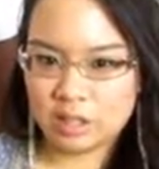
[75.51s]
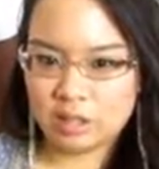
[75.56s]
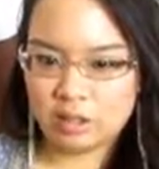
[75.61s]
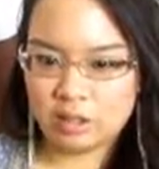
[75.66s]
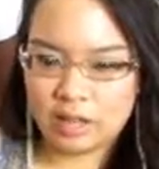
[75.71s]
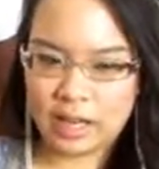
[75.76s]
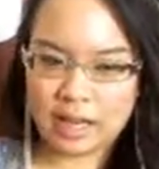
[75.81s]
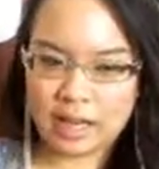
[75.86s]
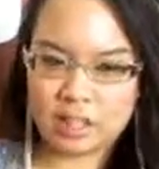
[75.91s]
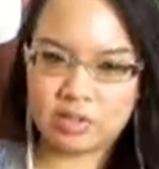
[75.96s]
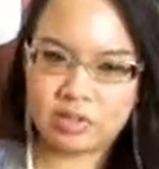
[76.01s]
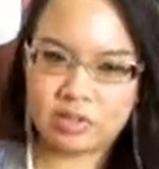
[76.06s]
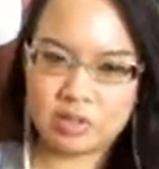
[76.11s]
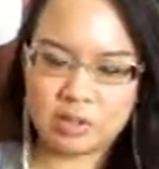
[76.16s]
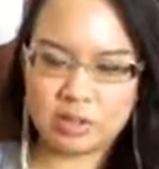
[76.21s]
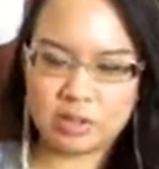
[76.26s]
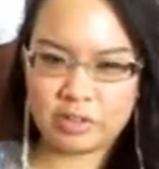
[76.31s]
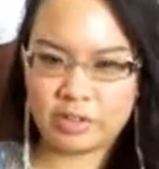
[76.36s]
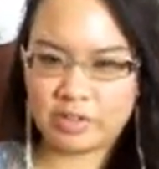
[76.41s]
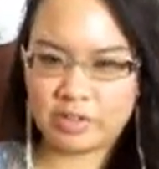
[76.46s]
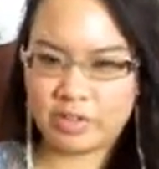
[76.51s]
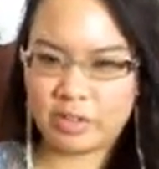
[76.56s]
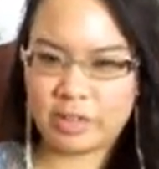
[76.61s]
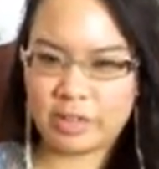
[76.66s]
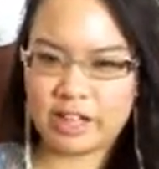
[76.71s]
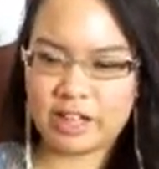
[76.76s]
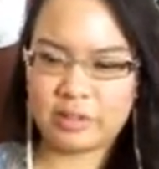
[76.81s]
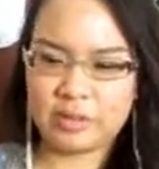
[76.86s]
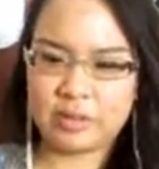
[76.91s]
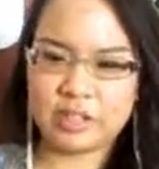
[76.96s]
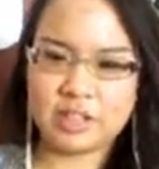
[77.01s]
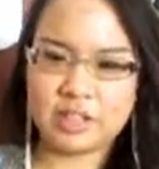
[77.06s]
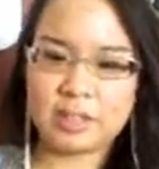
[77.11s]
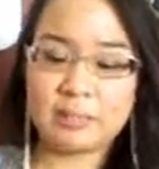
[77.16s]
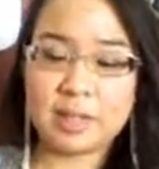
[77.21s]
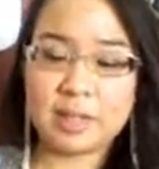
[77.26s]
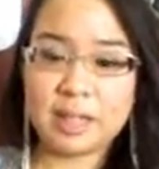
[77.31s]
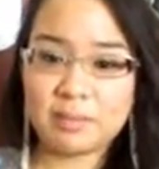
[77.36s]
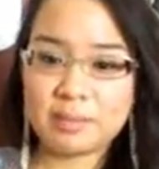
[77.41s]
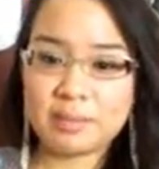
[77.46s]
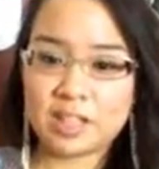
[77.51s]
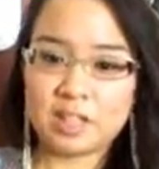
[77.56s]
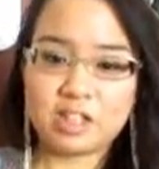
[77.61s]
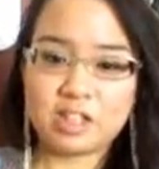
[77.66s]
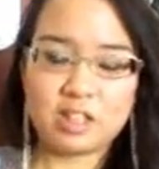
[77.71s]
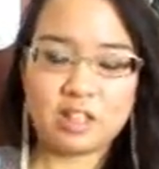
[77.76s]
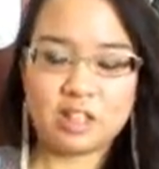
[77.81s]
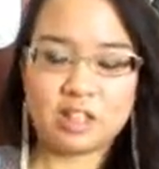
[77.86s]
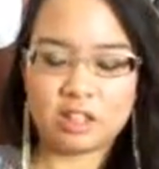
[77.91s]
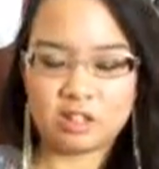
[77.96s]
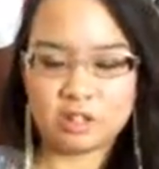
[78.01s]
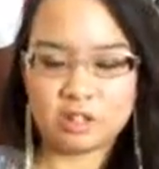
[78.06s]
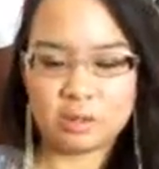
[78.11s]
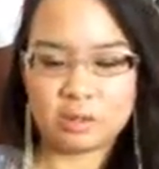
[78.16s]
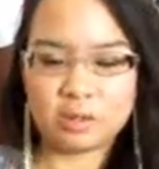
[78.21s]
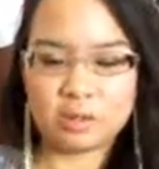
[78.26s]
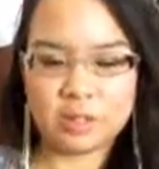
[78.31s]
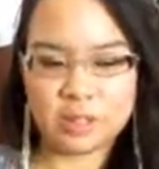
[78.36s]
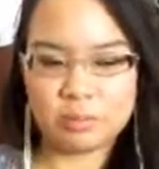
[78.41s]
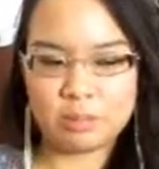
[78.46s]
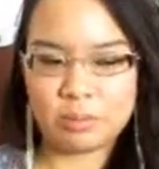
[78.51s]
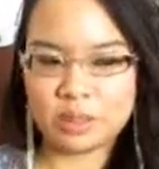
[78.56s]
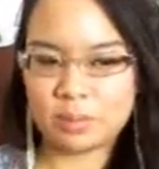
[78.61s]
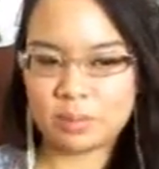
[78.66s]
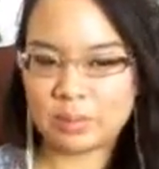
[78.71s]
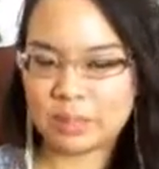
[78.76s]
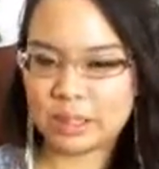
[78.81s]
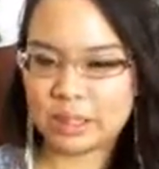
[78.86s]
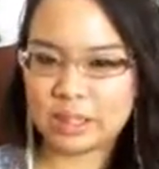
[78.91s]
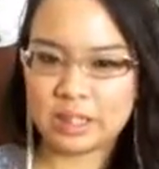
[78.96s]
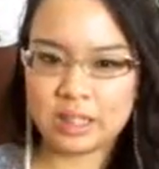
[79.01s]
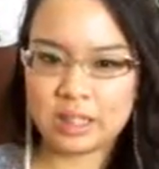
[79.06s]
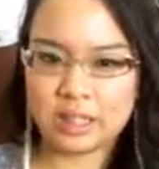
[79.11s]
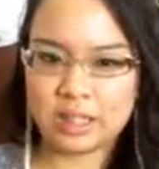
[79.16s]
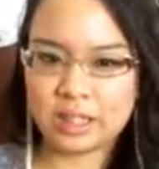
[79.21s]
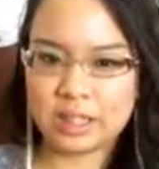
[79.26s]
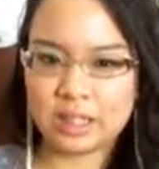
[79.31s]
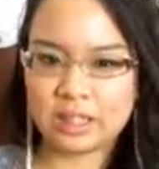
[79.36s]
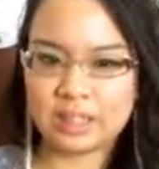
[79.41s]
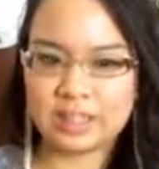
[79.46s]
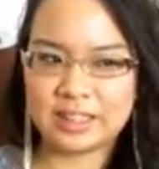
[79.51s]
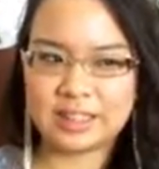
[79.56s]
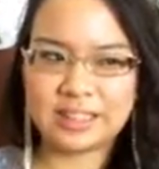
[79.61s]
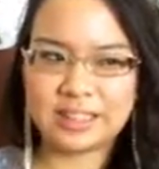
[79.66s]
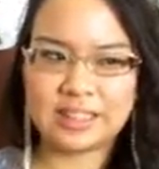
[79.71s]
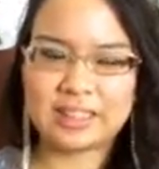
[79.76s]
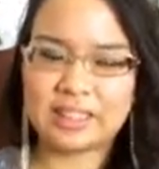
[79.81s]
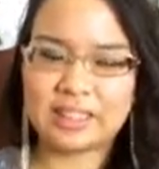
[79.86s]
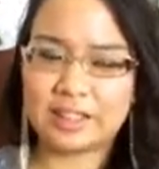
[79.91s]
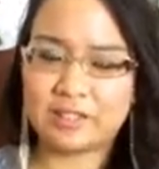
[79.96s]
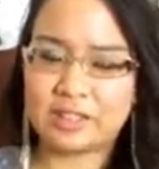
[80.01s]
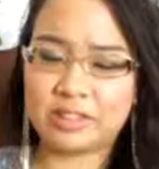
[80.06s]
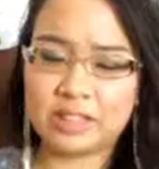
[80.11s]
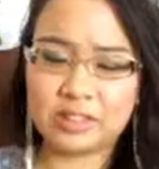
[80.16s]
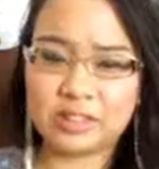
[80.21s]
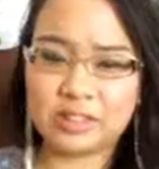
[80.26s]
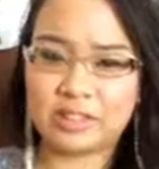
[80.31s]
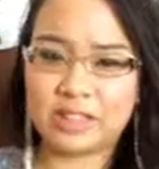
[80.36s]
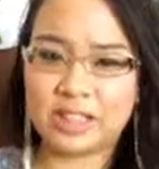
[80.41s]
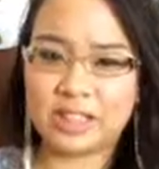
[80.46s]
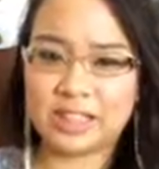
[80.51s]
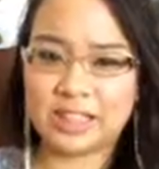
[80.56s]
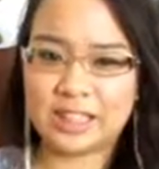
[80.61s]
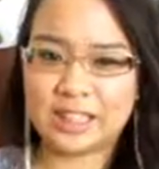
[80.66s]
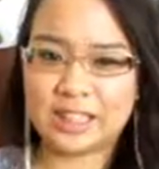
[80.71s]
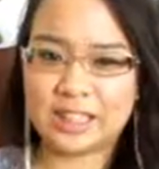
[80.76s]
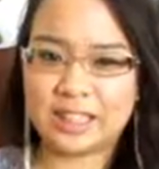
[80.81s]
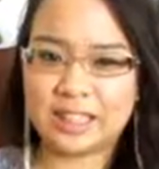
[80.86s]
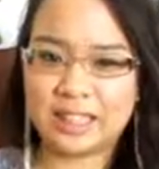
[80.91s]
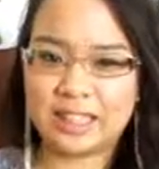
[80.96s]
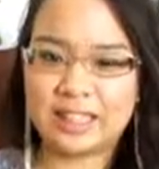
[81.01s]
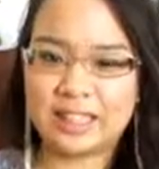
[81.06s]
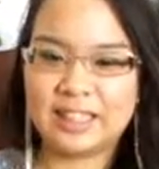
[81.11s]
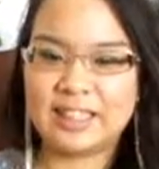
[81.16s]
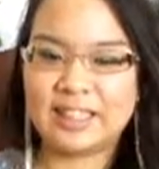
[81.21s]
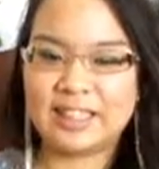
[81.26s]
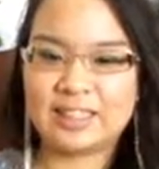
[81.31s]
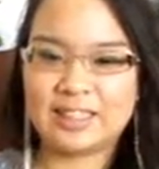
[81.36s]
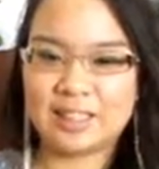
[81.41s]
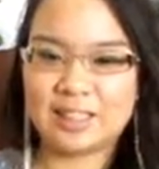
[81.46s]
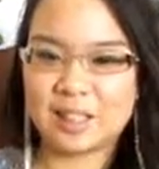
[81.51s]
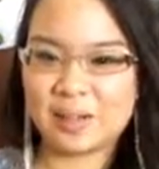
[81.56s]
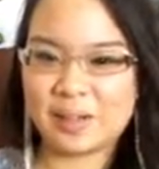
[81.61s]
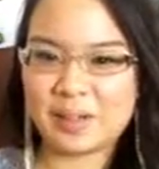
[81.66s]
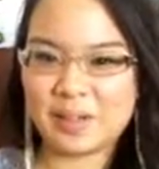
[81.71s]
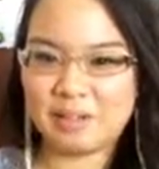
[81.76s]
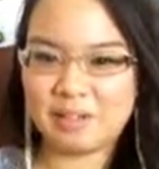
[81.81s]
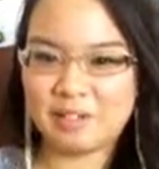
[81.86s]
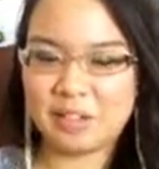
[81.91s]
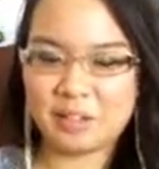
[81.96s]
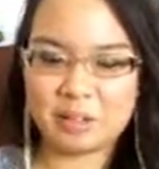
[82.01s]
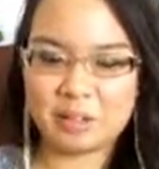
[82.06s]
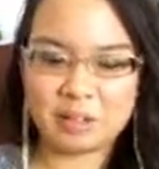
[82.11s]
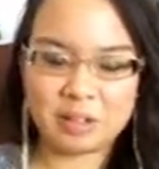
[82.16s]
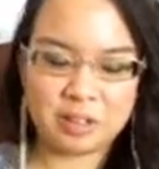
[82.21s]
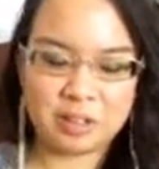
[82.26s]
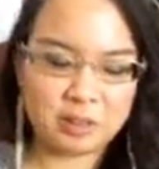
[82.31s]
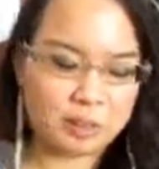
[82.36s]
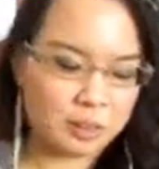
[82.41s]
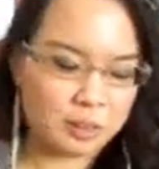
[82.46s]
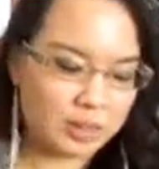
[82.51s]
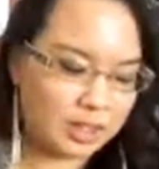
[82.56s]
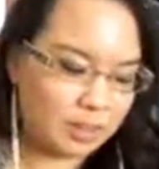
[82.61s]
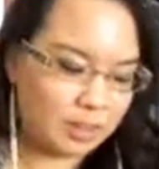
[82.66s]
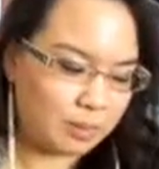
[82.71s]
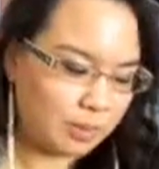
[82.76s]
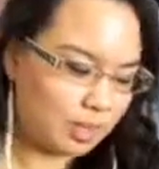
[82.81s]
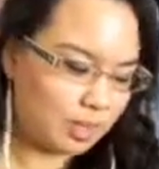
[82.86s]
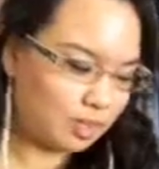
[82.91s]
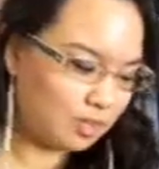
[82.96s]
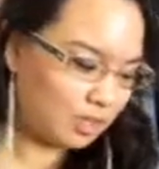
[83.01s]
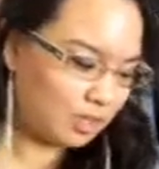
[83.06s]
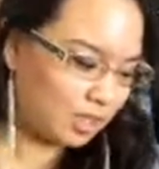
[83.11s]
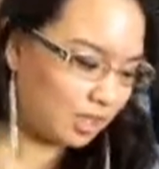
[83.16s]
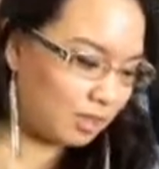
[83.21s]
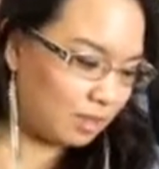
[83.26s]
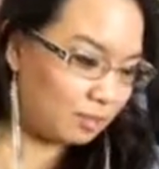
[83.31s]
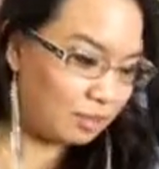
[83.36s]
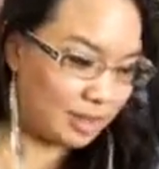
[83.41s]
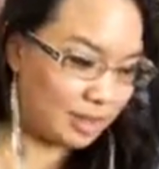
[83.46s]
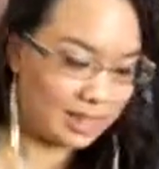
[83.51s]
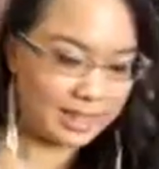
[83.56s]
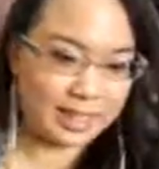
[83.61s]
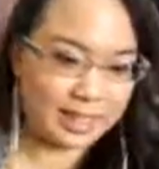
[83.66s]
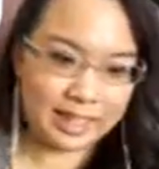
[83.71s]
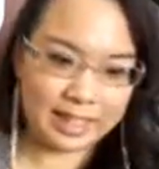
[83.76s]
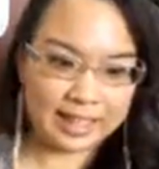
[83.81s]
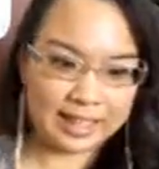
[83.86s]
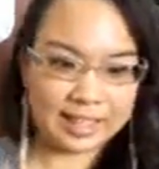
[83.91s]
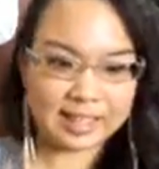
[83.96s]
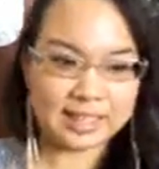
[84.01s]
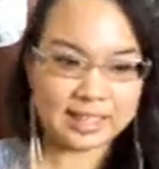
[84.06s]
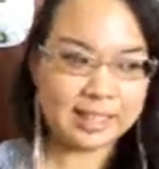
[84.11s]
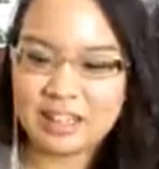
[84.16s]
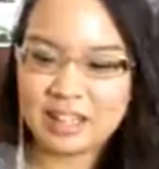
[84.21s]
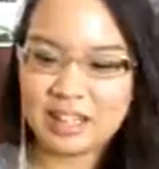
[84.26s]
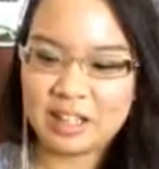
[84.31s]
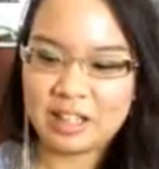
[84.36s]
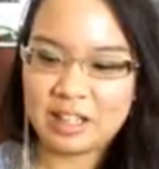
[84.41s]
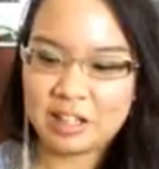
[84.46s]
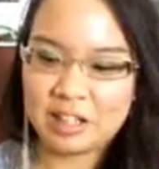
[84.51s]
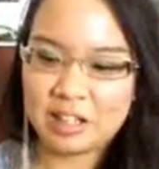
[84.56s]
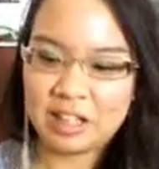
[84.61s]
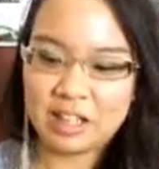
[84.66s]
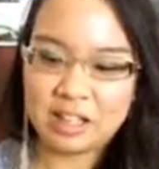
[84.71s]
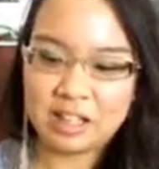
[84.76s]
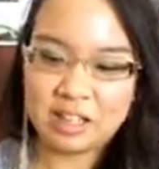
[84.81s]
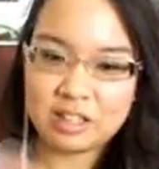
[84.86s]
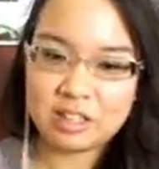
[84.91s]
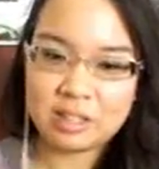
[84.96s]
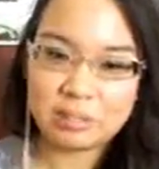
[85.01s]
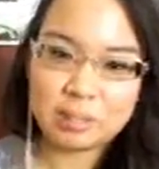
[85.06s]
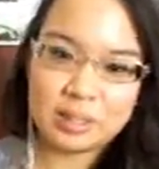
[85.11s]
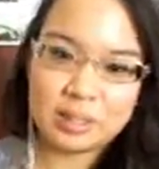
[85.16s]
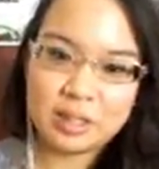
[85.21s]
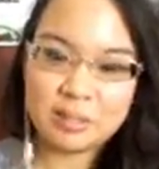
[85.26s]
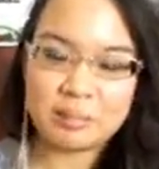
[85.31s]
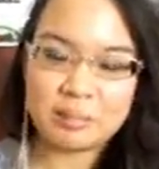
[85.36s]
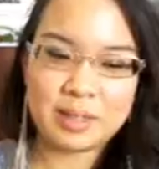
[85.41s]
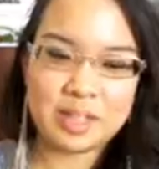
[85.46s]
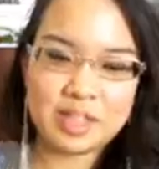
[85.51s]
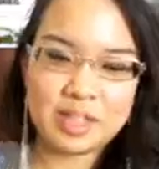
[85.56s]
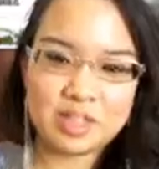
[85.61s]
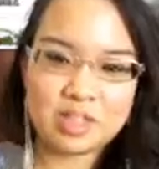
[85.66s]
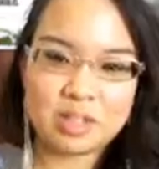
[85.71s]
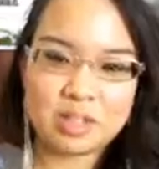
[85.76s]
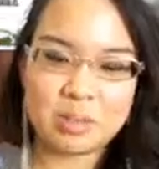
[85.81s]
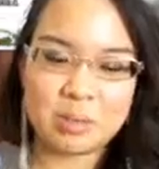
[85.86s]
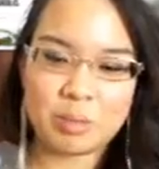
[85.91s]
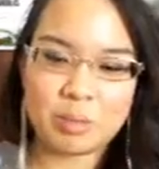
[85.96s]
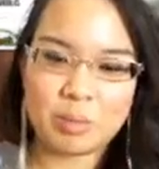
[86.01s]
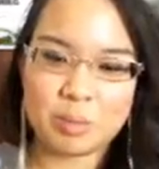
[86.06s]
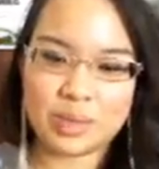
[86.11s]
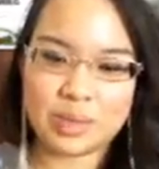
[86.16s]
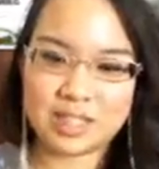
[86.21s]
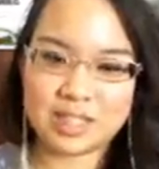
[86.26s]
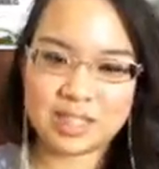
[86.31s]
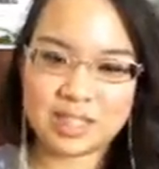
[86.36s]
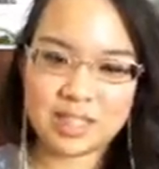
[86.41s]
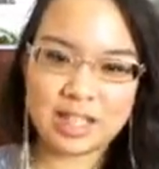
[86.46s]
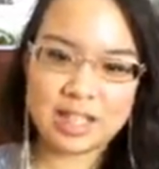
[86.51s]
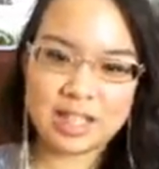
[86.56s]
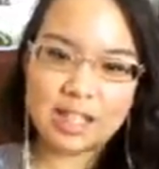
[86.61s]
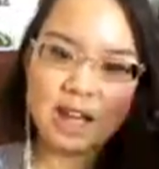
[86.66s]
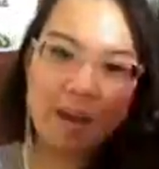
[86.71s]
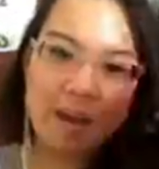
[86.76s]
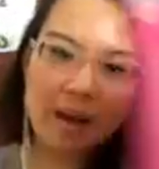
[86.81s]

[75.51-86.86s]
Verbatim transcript: last for a few hours. Sometimes actually last the whole day, but depending on how hot it is, like 70 degrees today. So I have no clue what the weather's going to be like. That is pretty much what's in